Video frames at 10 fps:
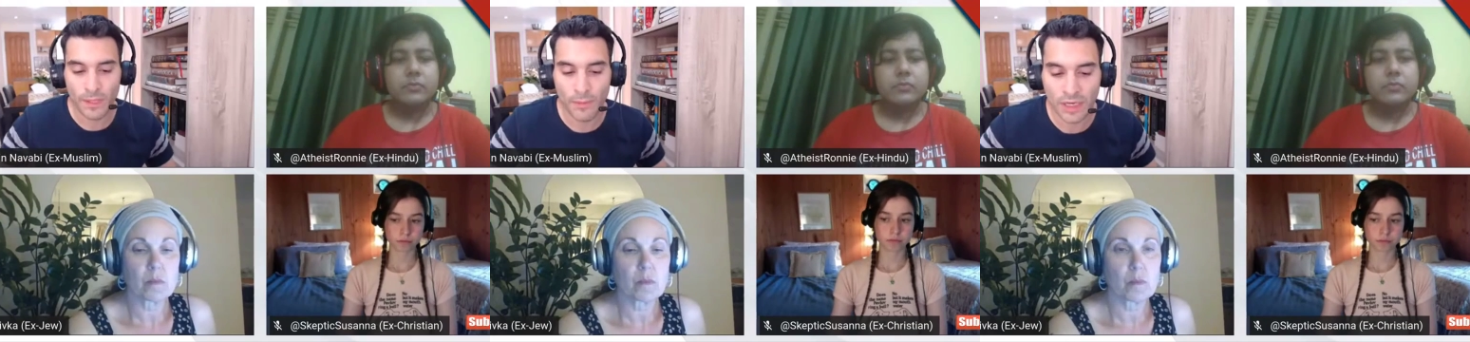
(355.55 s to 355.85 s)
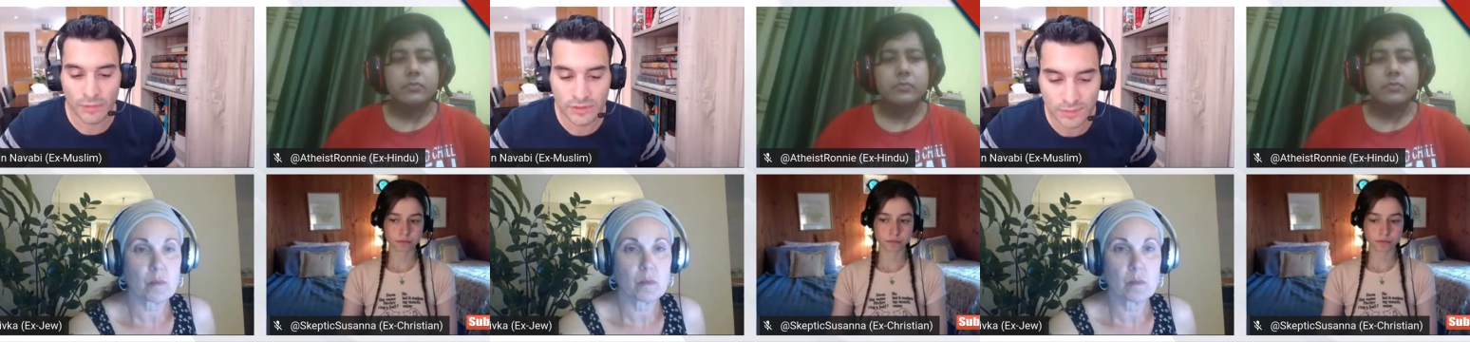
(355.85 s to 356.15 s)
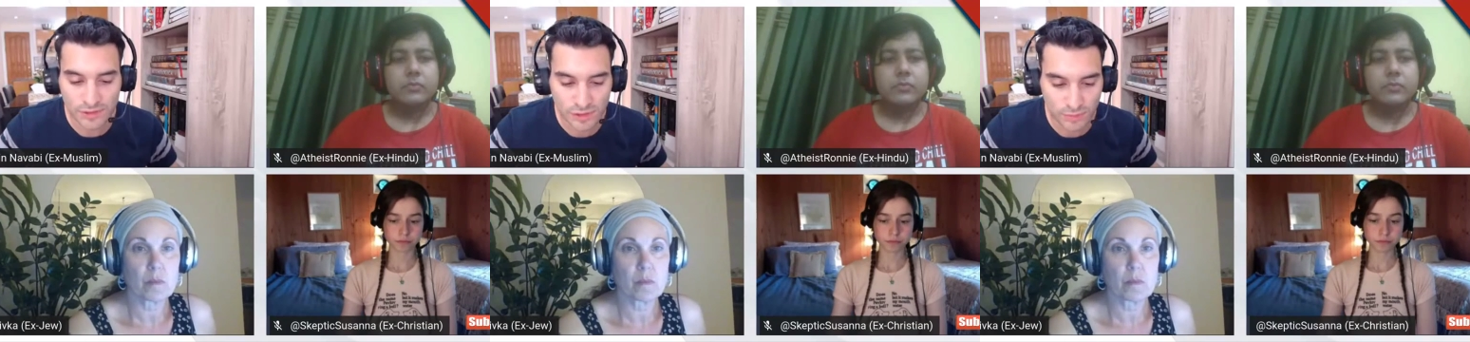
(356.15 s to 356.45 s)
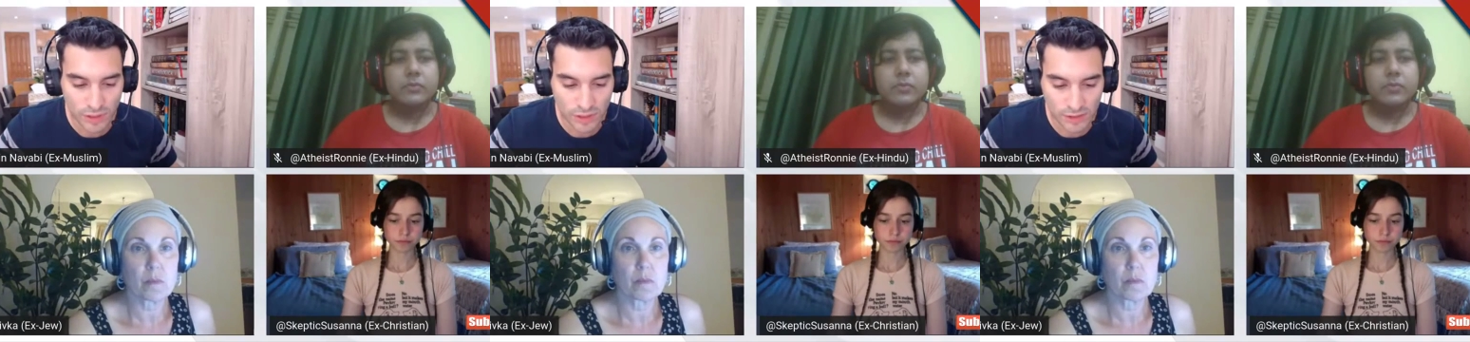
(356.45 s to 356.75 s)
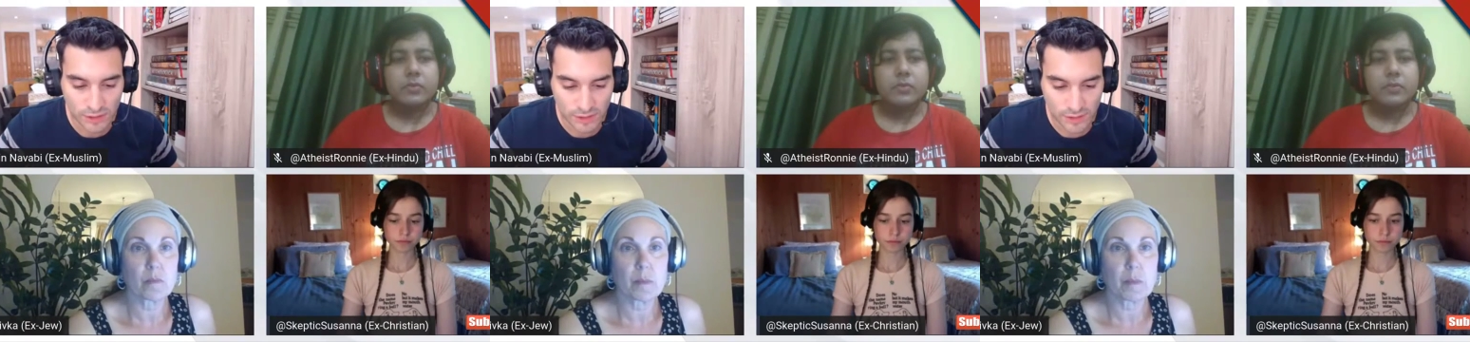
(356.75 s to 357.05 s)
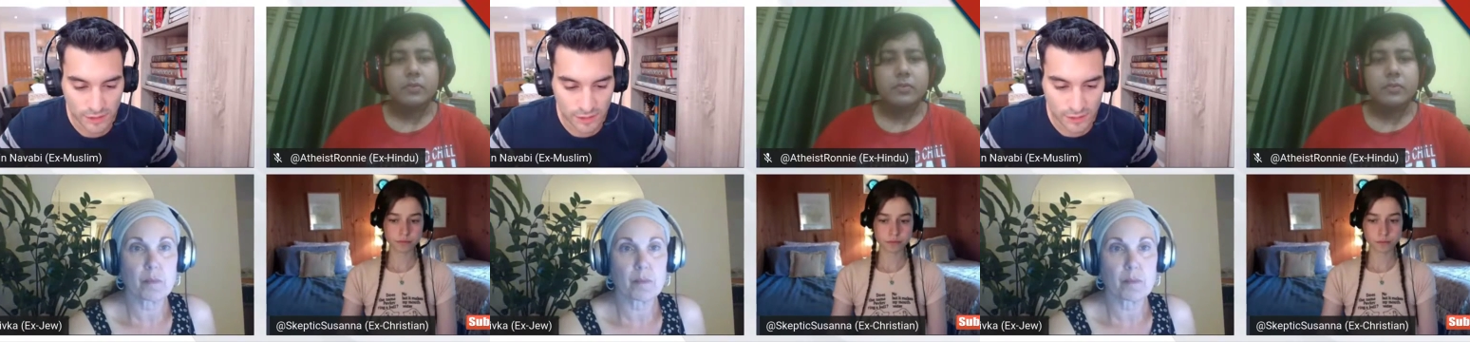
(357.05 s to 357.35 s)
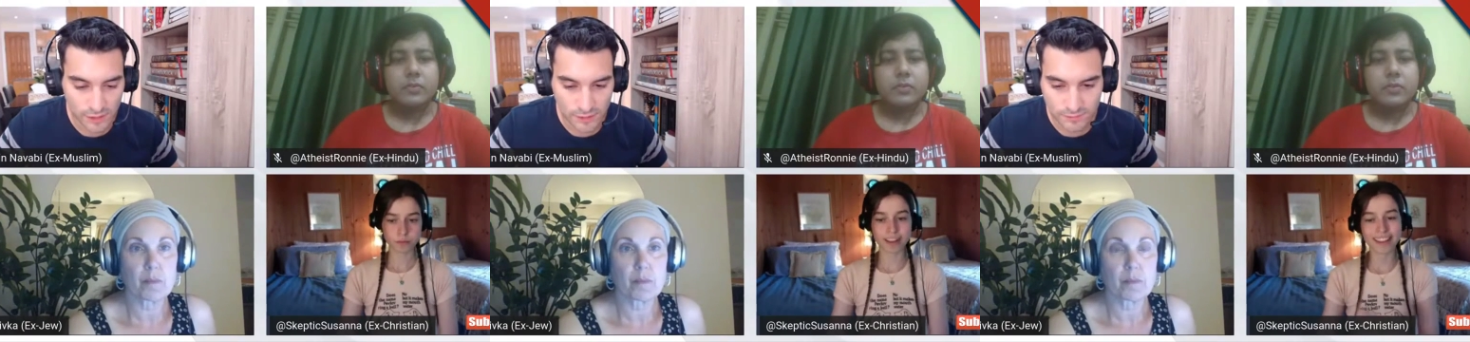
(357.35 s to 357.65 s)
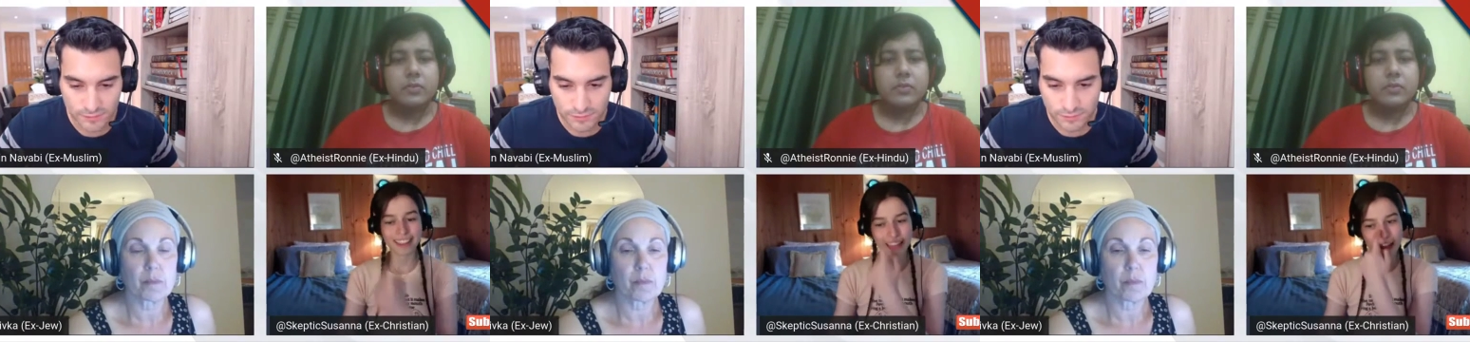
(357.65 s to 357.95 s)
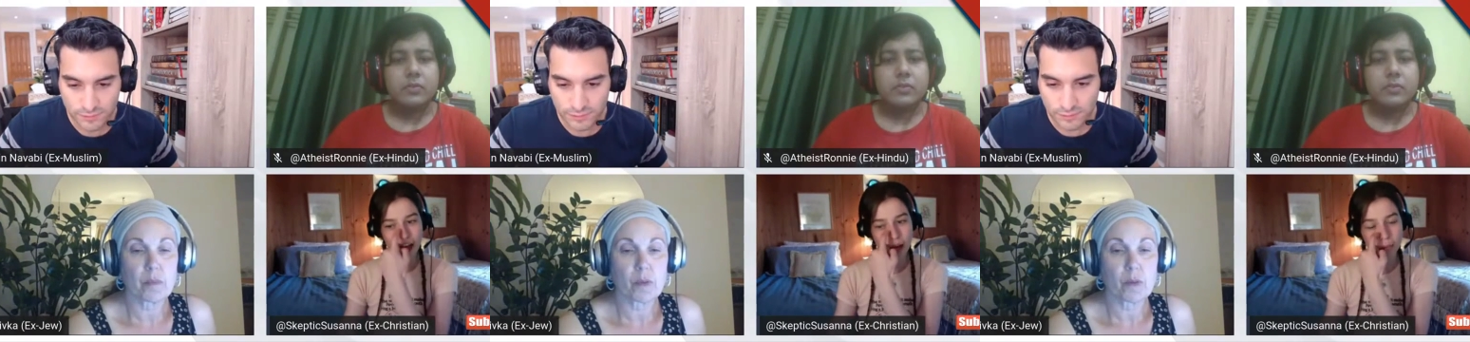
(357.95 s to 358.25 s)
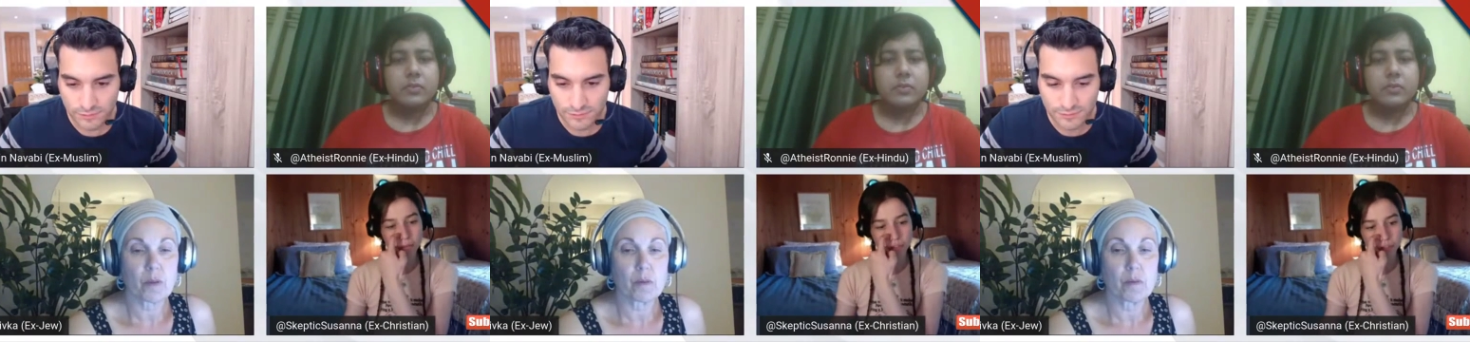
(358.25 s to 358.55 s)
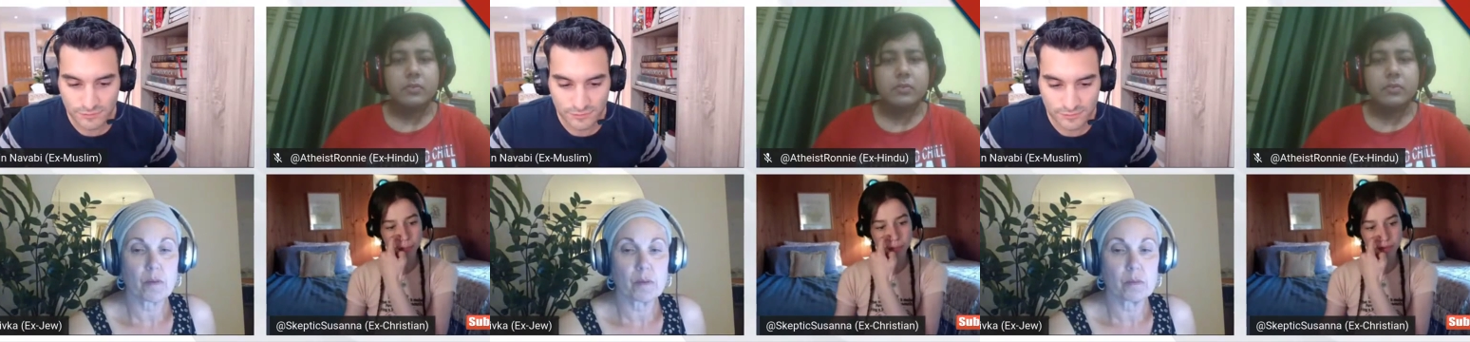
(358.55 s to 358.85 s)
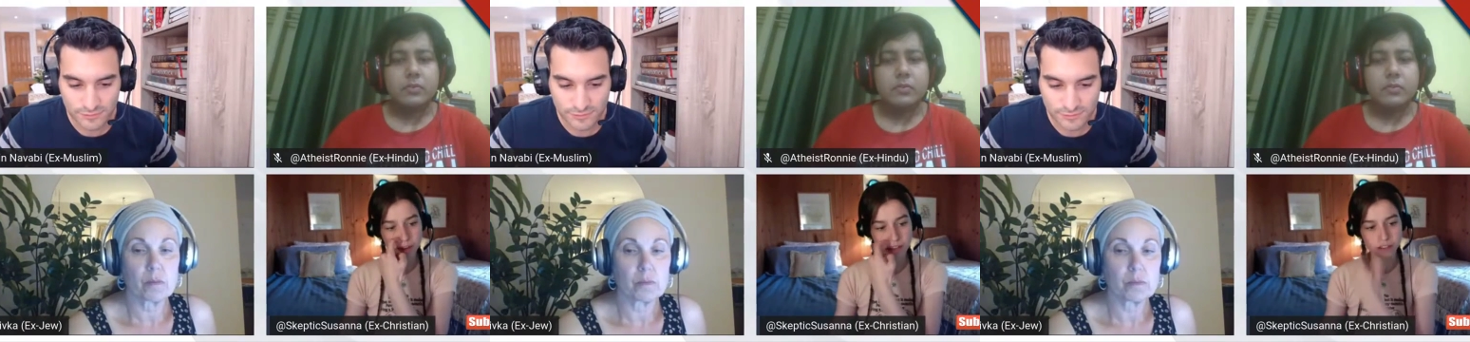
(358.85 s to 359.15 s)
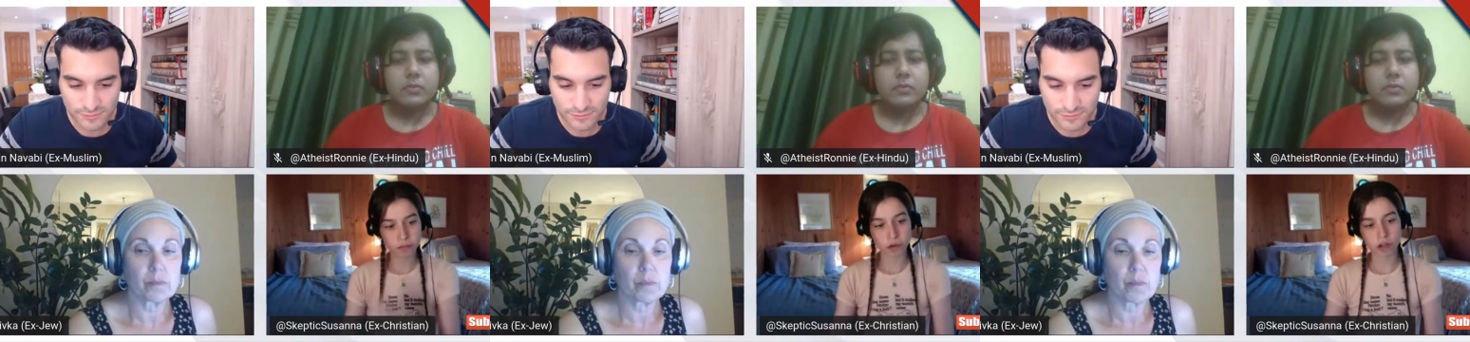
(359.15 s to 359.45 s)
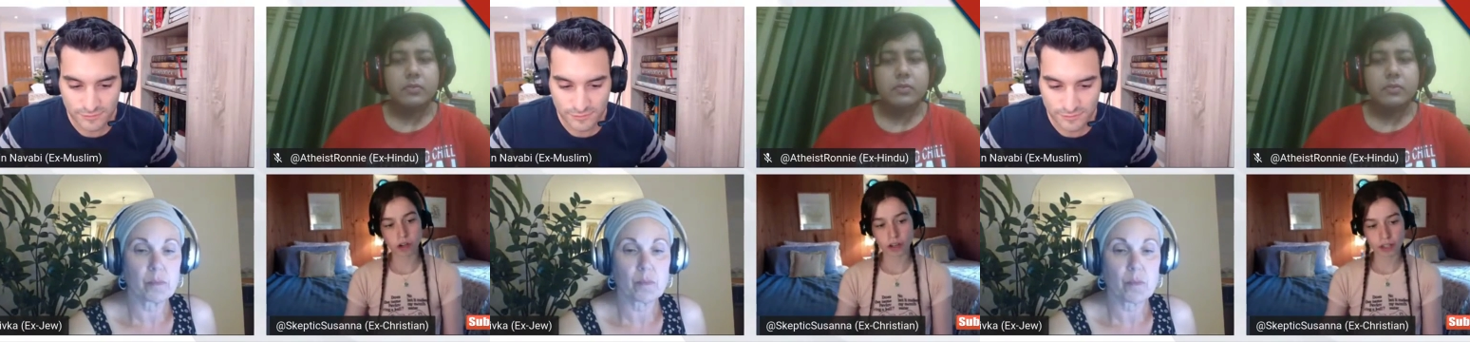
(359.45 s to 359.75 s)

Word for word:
Speaker 1: But anyways, I'm going to stop talking.
Speaker 2: Um, just to provide some more